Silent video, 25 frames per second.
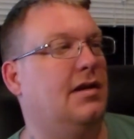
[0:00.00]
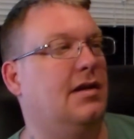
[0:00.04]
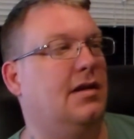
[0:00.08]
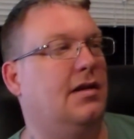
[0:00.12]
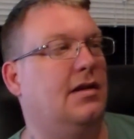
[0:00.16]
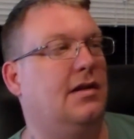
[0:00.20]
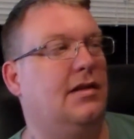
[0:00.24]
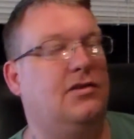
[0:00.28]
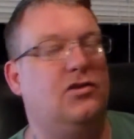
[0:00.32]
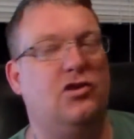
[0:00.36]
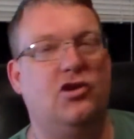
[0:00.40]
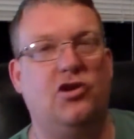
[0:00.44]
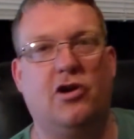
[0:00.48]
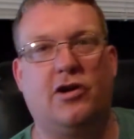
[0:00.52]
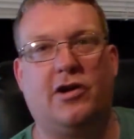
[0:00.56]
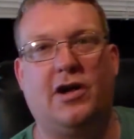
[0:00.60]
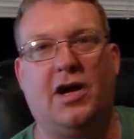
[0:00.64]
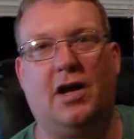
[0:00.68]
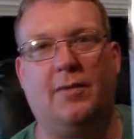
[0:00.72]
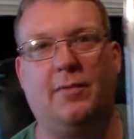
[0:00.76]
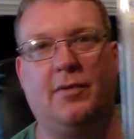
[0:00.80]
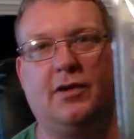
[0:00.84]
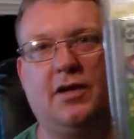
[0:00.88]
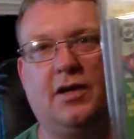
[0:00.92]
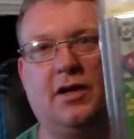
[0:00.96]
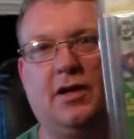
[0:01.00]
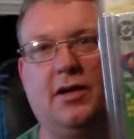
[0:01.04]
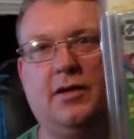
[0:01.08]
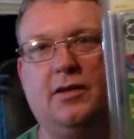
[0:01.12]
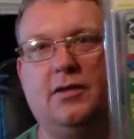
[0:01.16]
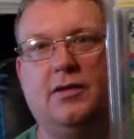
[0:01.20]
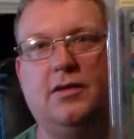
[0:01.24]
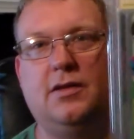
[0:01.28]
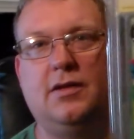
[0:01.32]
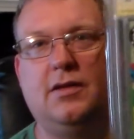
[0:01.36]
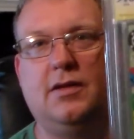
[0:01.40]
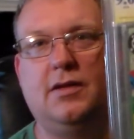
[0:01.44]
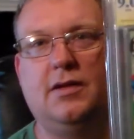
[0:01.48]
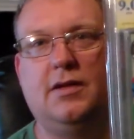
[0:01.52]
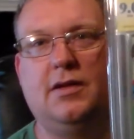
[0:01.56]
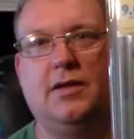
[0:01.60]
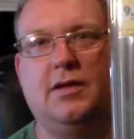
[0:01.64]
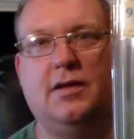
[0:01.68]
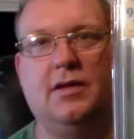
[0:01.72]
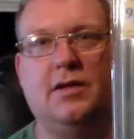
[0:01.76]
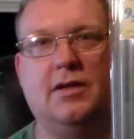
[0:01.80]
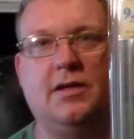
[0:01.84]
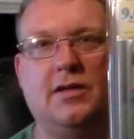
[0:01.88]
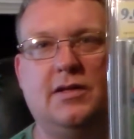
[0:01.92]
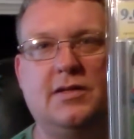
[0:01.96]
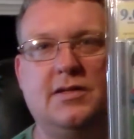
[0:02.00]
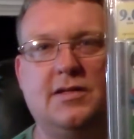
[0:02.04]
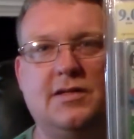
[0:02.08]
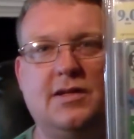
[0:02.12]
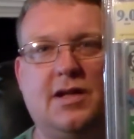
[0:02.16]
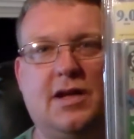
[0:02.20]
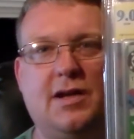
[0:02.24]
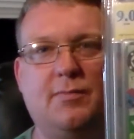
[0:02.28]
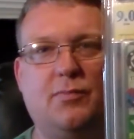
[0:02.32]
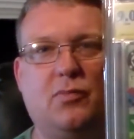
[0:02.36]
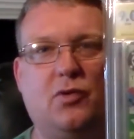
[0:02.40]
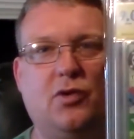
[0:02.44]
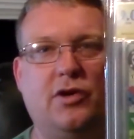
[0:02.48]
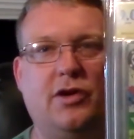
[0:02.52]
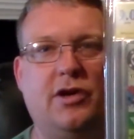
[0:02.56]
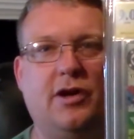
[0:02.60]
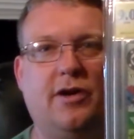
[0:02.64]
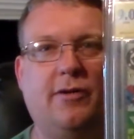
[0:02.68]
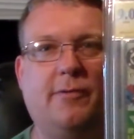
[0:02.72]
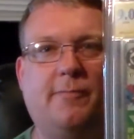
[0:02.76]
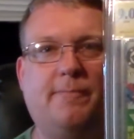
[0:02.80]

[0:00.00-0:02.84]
and New York Comic Con. And it's a 9.0.